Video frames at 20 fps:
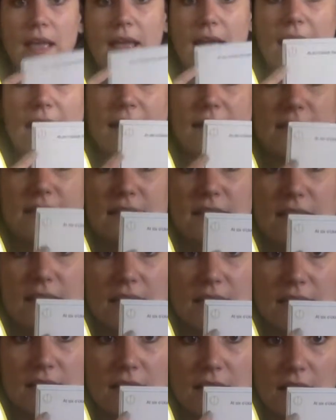at
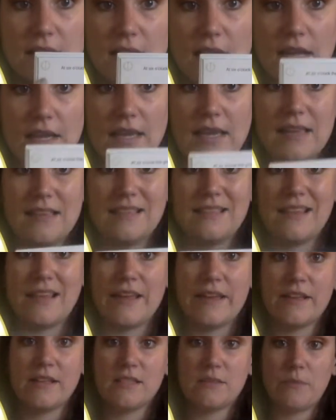6 o'clock, he
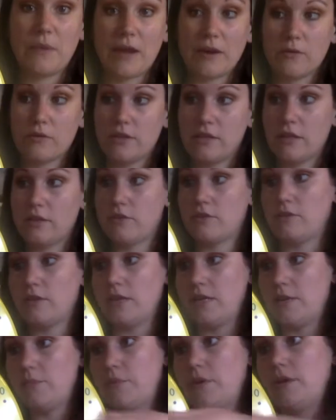lands back with the other
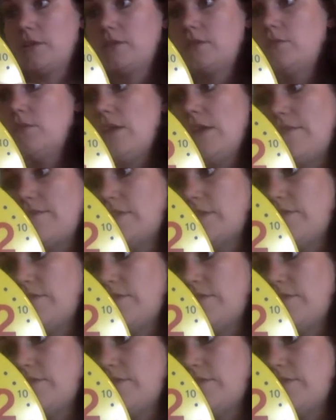ladybug. So we have to